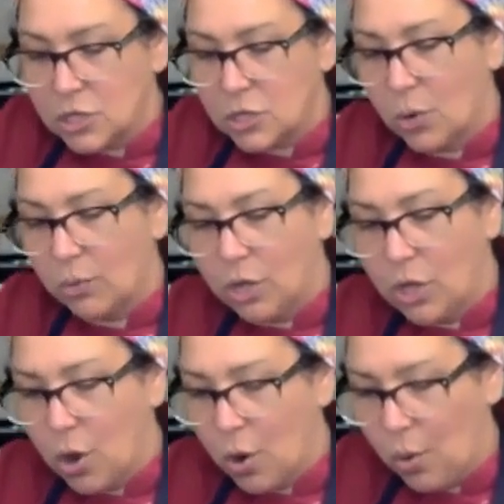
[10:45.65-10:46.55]

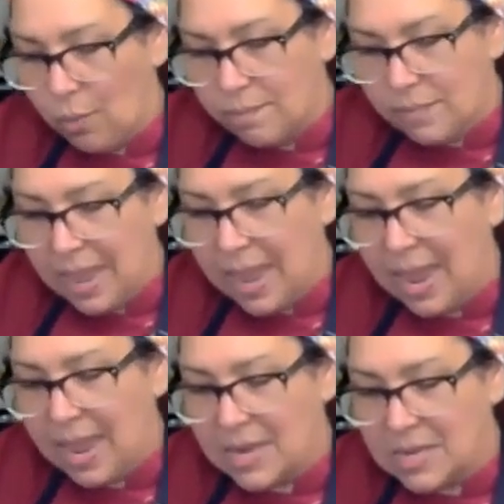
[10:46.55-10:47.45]
So no.
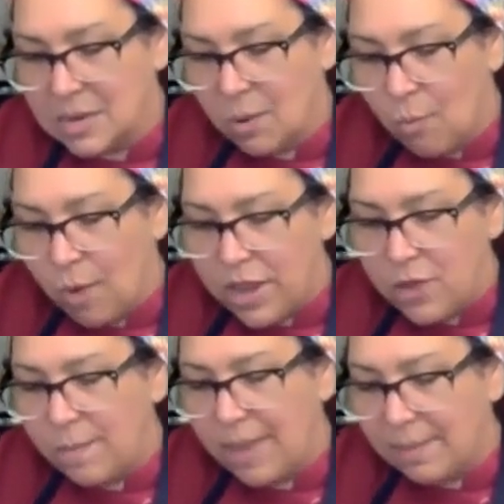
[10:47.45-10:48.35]
And
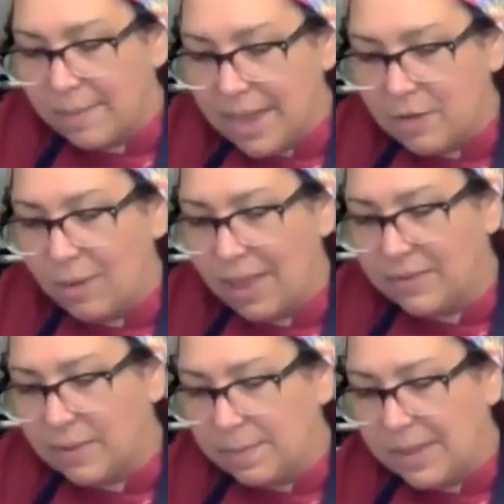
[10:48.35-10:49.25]
when you make my
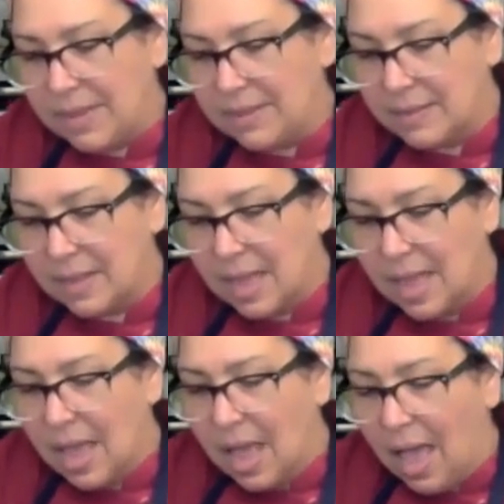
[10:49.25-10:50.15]
recipes,
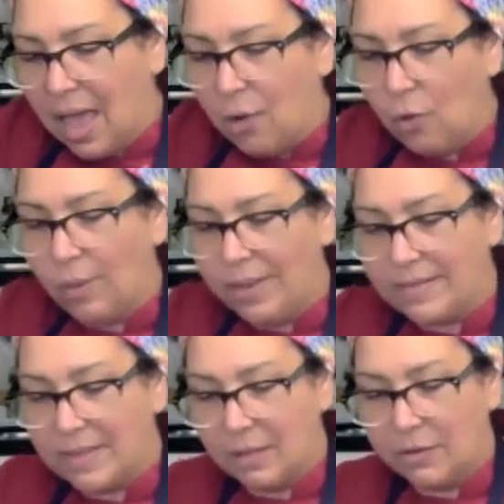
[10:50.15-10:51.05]
I
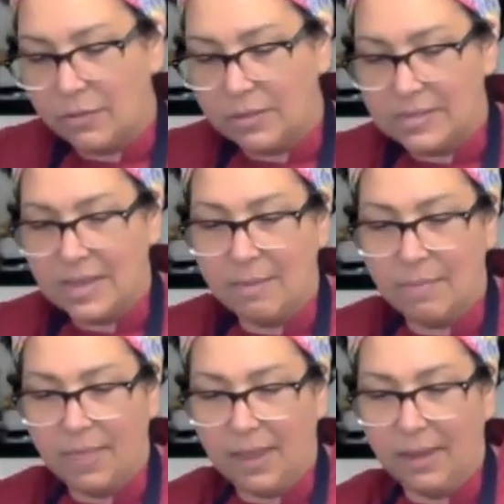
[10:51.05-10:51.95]
always tell you the
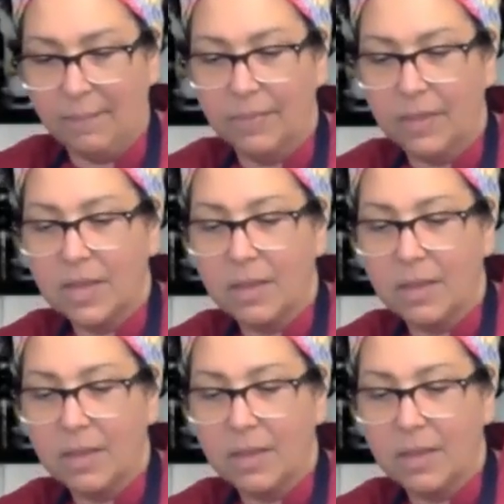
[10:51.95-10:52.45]
same thing.